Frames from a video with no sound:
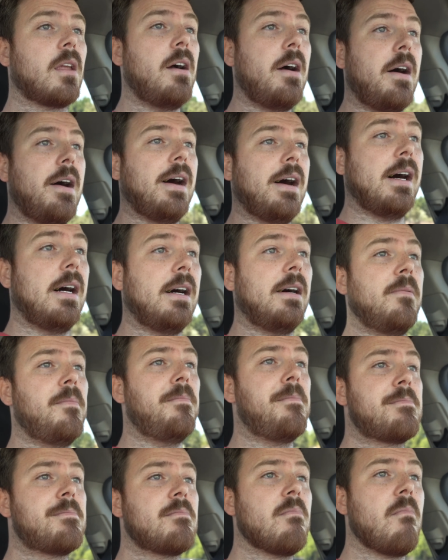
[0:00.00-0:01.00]

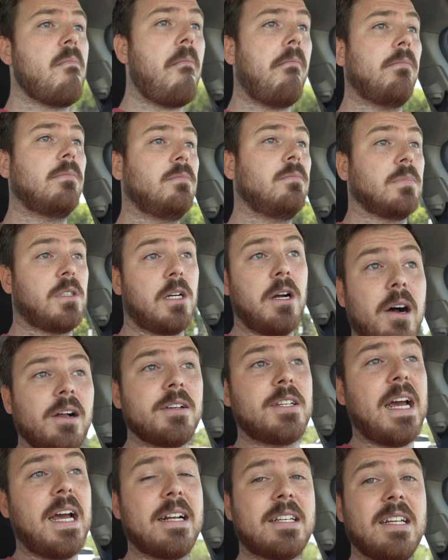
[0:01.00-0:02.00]
um,
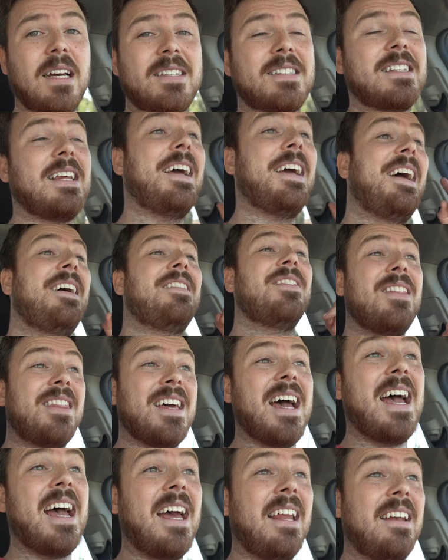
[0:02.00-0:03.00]
contact us and
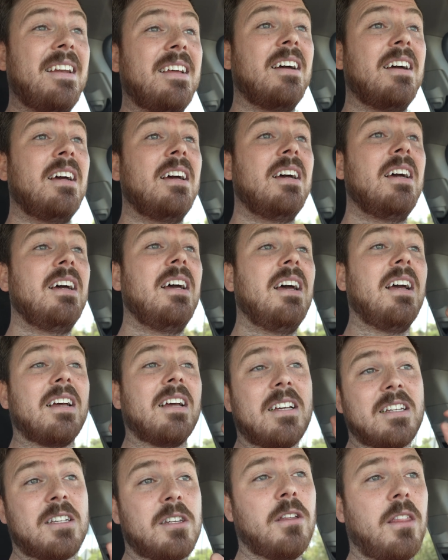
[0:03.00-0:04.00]
then
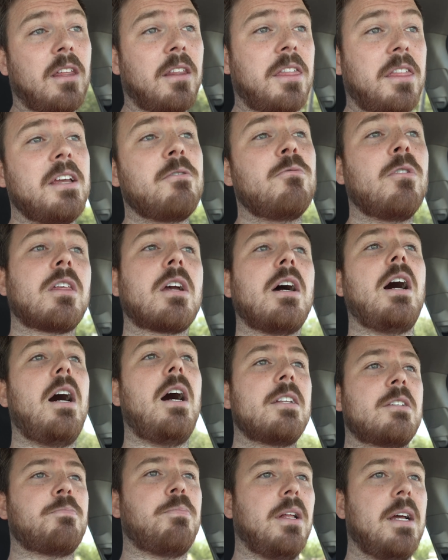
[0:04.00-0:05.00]
because the thing with
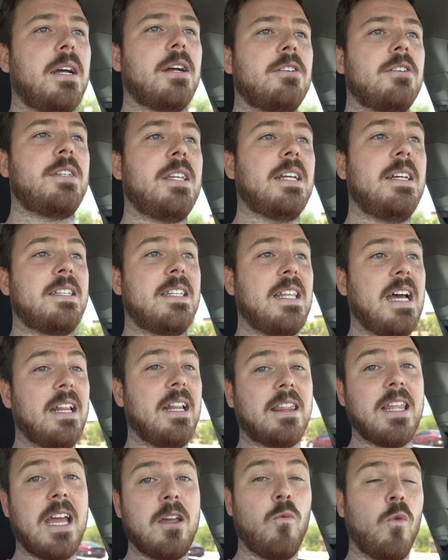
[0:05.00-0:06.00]
cosplayers is
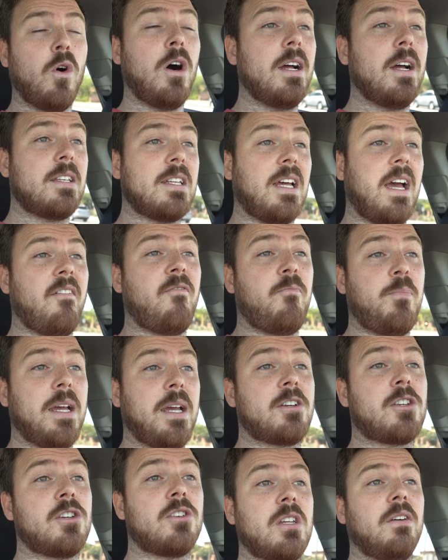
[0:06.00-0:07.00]
that they want to have
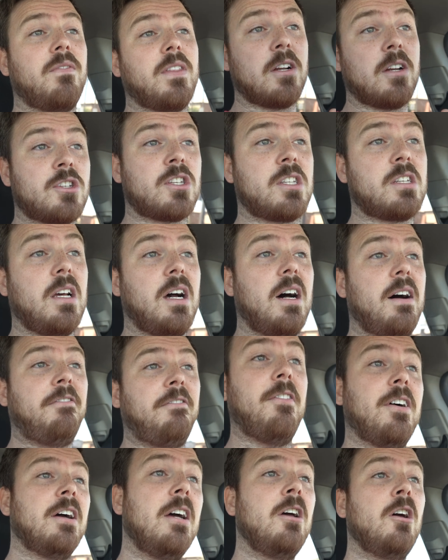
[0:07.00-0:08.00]
pictures of their stuff
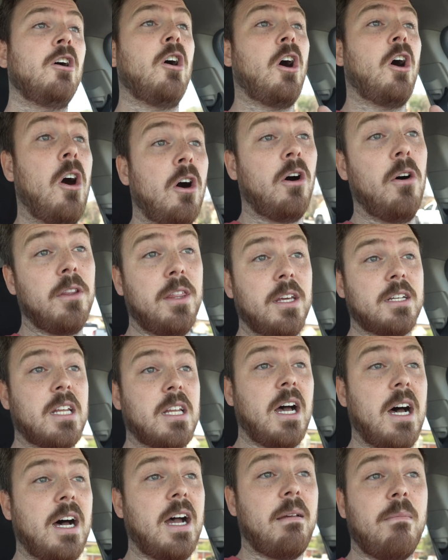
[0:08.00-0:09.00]
all the
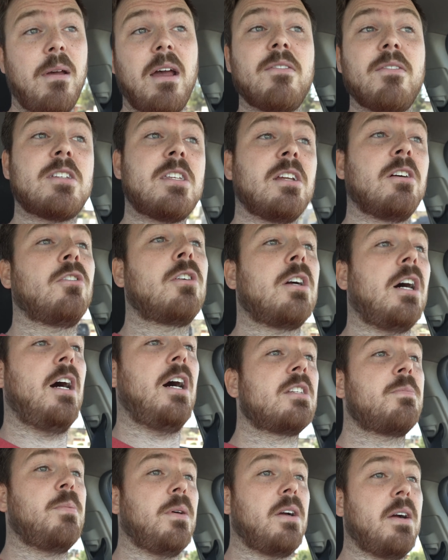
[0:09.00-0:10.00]
time. Every single
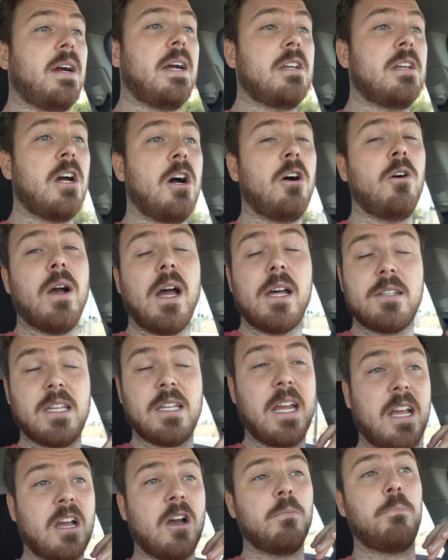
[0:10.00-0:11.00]
cosplayer I know has
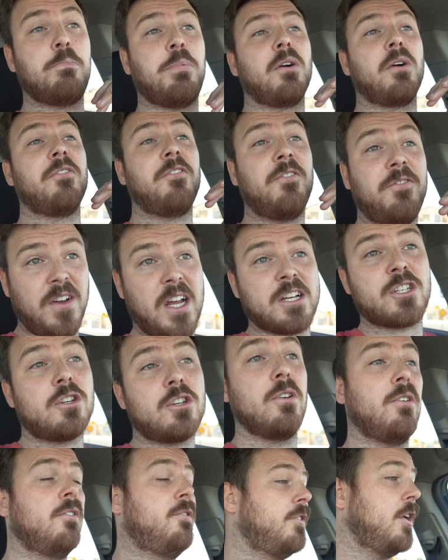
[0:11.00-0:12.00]
like
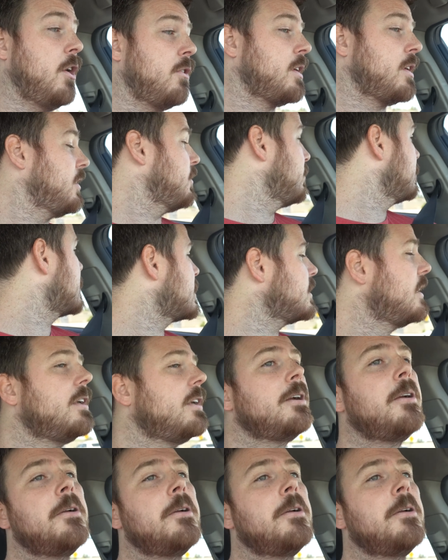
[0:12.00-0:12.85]
professional photos